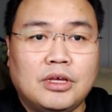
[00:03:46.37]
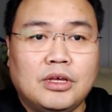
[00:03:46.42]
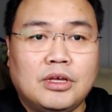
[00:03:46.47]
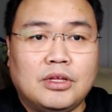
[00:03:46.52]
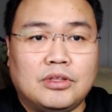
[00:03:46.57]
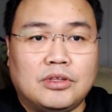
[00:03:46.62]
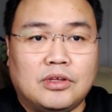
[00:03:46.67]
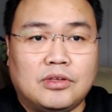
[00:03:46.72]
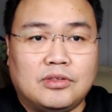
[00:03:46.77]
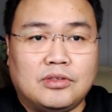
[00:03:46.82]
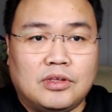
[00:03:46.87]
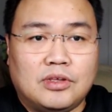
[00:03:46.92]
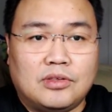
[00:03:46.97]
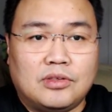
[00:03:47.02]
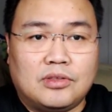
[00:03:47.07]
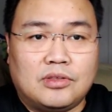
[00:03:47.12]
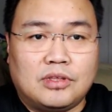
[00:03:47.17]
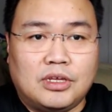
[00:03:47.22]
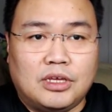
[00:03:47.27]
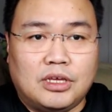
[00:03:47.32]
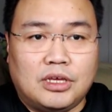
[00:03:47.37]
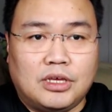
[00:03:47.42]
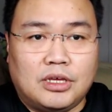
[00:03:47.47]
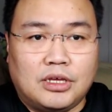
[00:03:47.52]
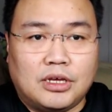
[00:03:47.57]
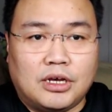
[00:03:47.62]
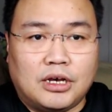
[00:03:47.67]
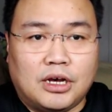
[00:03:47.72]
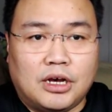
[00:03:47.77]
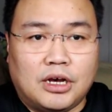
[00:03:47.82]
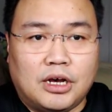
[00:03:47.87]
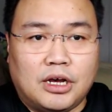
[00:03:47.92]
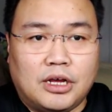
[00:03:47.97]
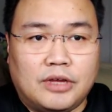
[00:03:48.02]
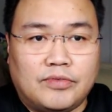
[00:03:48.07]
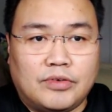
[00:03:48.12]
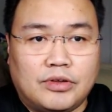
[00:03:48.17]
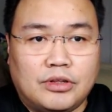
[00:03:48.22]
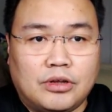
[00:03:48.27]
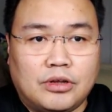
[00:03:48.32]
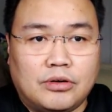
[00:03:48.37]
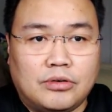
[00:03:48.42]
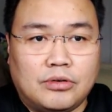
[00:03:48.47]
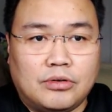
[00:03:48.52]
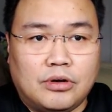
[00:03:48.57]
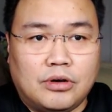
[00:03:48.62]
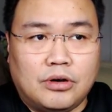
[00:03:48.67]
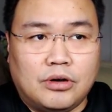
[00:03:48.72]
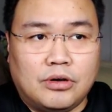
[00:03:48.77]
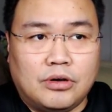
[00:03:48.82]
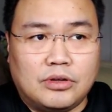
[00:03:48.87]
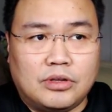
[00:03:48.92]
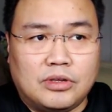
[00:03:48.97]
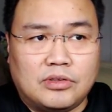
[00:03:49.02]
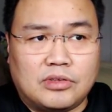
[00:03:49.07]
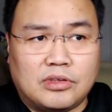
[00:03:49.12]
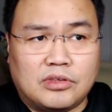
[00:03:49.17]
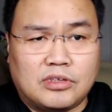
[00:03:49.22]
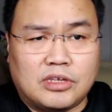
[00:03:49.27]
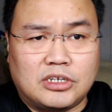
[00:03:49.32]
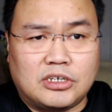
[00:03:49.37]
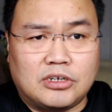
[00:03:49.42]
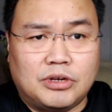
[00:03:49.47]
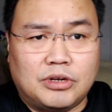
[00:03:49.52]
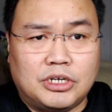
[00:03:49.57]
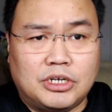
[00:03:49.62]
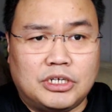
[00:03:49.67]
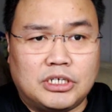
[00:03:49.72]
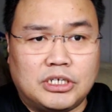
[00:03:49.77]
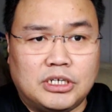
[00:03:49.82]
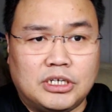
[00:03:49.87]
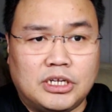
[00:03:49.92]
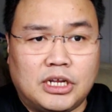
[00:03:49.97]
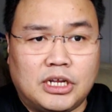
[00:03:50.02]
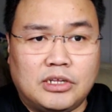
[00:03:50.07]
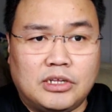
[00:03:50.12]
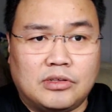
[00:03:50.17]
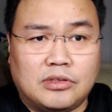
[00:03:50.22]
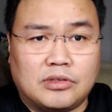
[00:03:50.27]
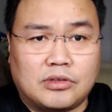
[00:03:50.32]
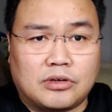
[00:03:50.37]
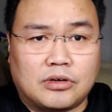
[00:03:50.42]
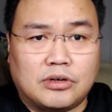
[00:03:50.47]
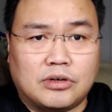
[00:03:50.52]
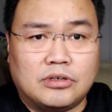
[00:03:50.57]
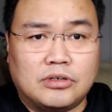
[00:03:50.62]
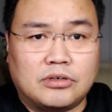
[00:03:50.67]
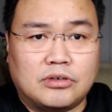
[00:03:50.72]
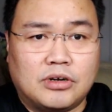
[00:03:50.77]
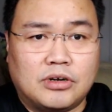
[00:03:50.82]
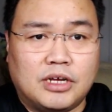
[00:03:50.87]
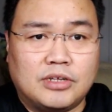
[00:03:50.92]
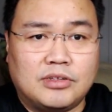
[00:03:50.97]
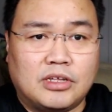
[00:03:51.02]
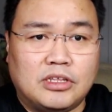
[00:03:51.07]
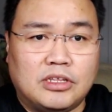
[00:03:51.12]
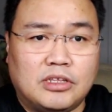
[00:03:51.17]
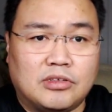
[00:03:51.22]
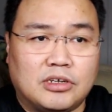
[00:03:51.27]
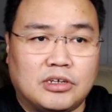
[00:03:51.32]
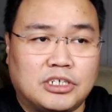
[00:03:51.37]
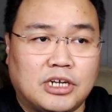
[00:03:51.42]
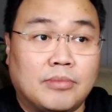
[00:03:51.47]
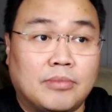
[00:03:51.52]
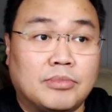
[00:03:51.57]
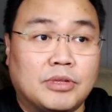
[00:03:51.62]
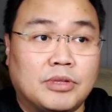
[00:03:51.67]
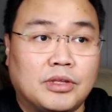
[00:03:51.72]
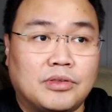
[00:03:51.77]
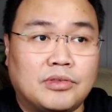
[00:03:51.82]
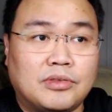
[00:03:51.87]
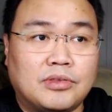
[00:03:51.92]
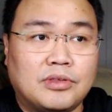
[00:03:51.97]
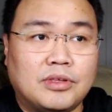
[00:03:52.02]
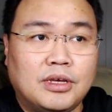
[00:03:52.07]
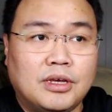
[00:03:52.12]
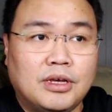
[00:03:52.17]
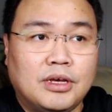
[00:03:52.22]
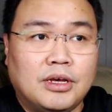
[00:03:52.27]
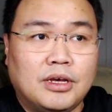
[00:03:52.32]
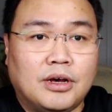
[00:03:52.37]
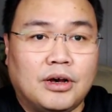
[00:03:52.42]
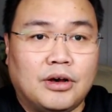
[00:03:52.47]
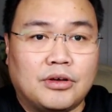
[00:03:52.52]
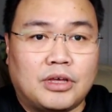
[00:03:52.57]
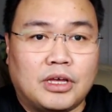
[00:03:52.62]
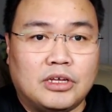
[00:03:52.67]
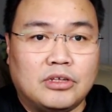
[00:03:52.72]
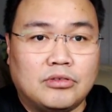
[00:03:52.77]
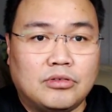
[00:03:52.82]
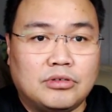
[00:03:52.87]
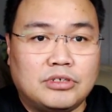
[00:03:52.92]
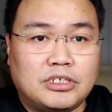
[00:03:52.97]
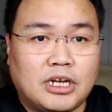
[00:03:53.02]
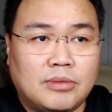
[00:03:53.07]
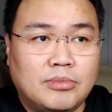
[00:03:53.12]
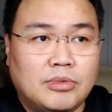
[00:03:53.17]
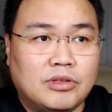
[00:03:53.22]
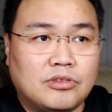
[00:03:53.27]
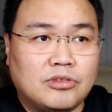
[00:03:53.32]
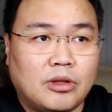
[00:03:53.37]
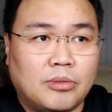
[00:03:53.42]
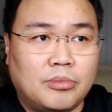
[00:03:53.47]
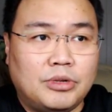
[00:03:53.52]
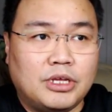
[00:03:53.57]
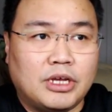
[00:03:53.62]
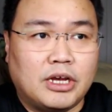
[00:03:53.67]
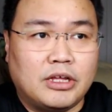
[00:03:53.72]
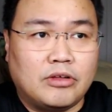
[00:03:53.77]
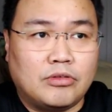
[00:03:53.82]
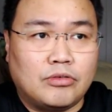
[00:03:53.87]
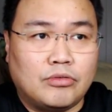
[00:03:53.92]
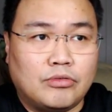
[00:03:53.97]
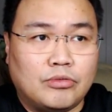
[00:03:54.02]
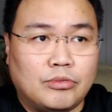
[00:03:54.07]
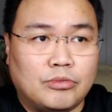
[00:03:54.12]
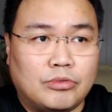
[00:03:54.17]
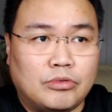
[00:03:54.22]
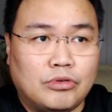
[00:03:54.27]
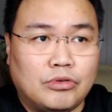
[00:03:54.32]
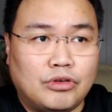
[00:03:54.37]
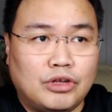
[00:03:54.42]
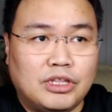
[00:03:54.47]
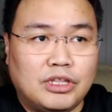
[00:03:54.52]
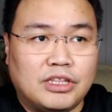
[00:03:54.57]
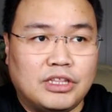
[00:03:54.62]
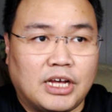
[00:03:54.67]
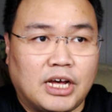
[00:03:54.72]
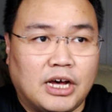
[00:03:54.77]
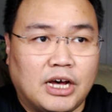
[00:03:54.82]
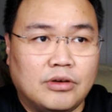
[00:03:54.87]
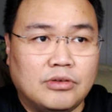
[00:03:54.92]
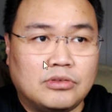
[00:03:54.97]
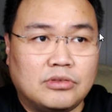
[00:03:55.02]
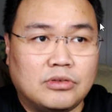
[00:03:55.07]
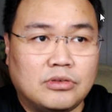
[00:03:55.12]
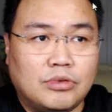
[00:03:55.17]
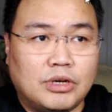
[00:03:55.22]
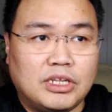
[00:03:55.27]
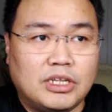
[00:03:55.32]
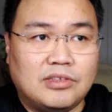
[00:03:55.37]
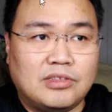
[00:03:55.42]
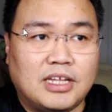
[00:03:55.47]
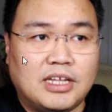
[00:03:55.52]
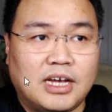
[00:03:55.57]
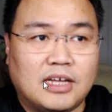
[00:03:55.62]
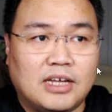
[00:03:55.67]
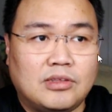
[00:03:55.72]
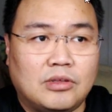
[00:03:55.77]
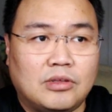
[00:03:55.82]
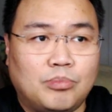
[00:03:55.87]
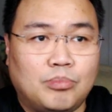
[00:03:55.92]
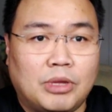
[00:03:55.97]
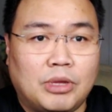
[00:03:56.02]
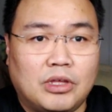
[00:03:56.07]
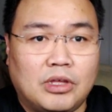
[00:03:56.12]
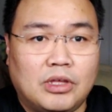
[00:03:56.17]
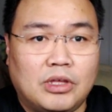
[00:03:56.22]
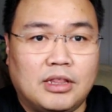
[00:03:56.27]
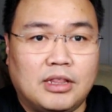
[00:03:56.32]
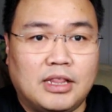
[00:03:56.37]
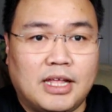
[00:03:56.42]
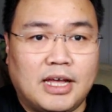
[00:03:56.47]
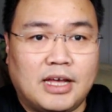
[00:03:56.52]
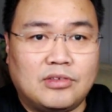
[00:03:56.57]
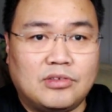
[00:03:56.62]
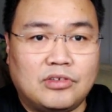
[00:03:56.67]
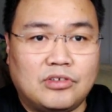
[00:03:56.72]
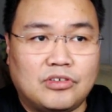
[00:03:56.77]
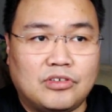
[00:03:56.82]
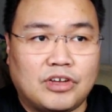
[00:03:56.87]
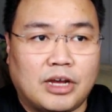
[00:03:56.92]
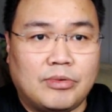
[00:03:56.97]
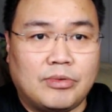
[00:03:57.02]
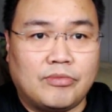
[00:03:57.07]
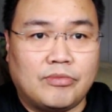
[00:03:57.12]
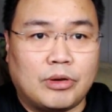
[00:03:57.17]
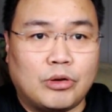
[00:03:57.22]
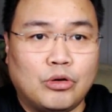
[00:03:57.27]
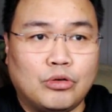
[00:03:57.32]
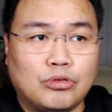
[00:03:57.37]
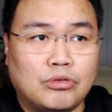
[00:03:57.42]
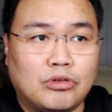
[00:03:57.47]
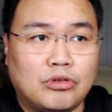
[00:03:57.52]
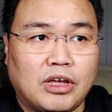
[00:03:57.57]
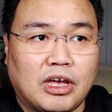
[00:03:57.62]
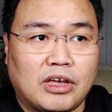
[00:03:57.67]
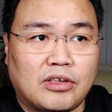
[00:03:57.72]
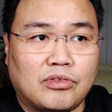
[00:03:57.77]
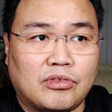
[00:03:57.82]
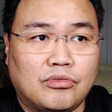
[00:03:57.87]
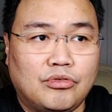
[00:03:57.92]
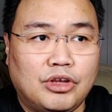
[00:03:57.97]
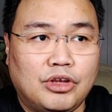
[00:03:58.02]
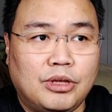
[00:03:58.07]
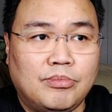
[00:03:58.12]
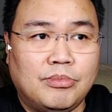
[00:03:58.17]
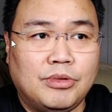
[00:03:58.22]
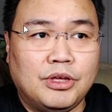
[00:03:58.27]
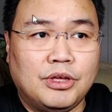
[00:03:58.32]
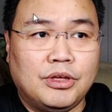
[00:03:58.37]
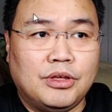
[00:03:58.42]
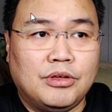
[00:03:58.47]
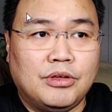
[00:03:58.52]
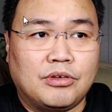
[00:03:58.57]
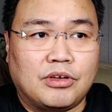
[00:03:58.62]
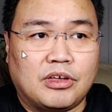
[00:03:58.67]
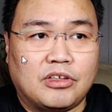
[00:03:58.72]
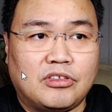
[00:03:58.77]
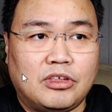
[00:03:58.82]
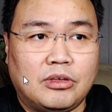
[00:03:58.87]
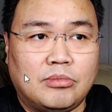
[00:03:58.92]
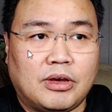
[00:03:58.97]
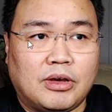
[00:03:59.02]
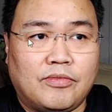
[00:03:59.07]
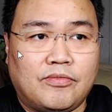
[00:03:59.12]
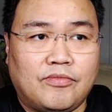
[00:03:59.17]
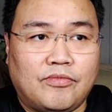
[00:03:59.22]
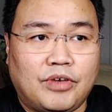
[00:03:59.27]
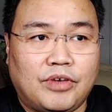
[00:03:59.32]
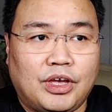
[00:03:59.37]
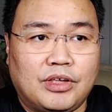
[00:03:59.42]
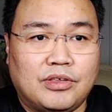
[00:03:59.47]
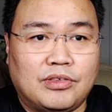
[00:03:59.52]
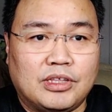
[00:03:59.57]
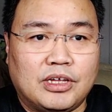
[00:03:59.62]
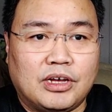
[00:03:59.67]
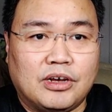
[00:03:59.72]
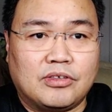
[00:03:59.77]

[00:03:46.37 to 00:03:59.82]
This is the if I'm not wrong, is the saturation, and this is the contrast, and this is the sharpness. Okay, so sharpness, normally I tune it down. So what this does is make it less sharp. If I go to the extreme, you can see my face now is